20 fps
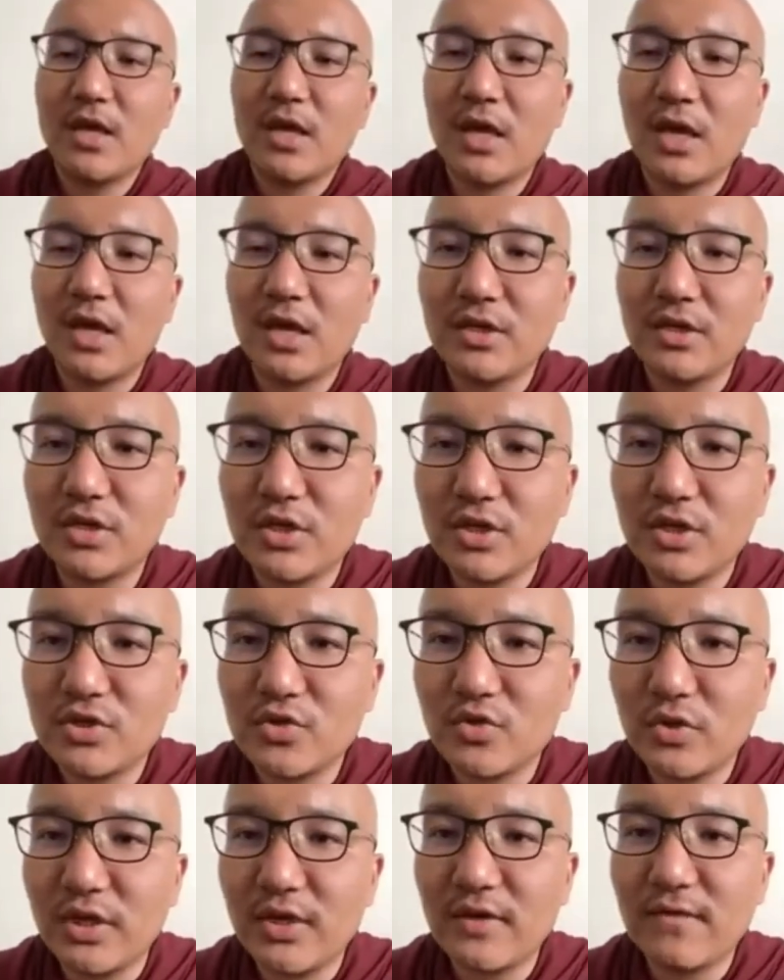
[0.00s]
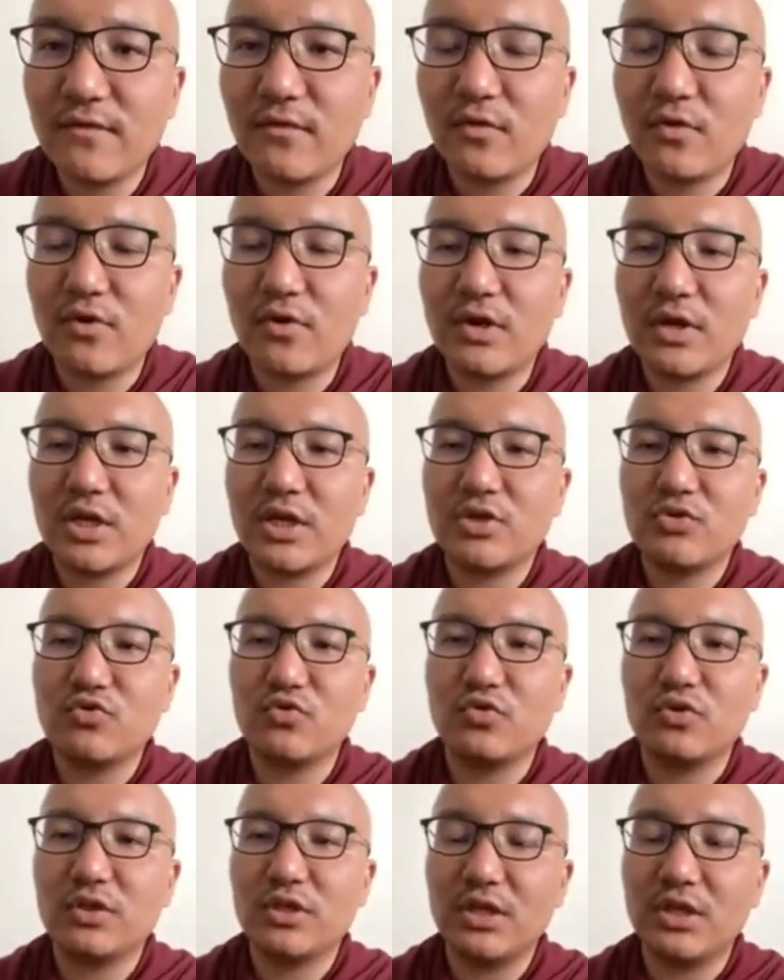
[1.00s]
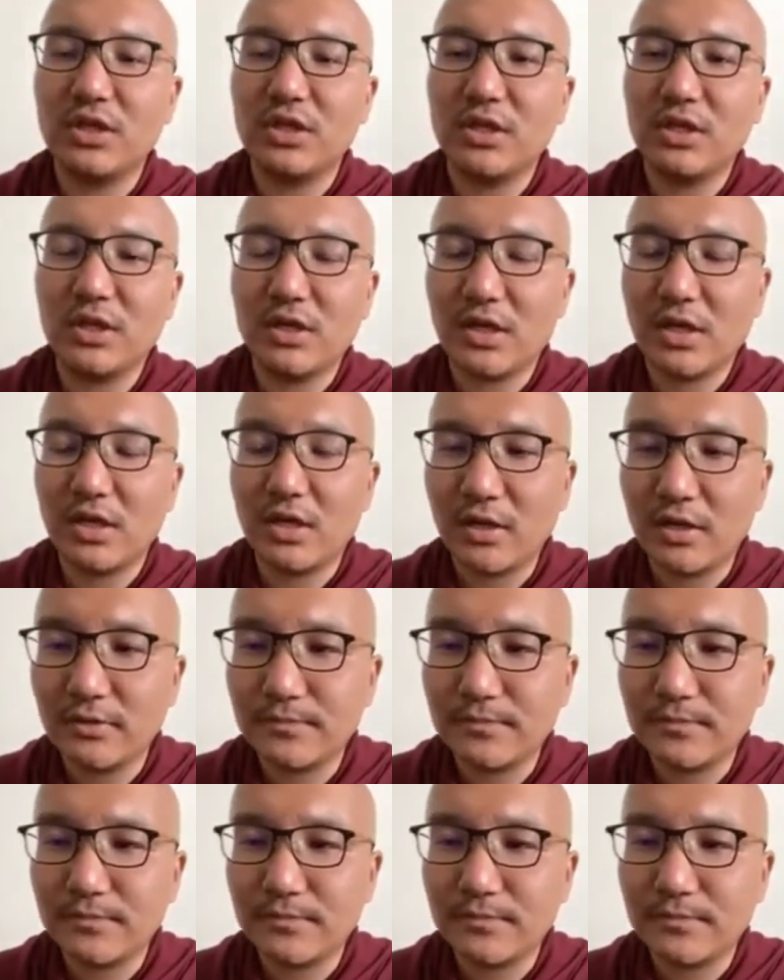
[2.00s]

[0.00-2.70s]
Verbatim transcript: And uh, so, therefore, he took the uh,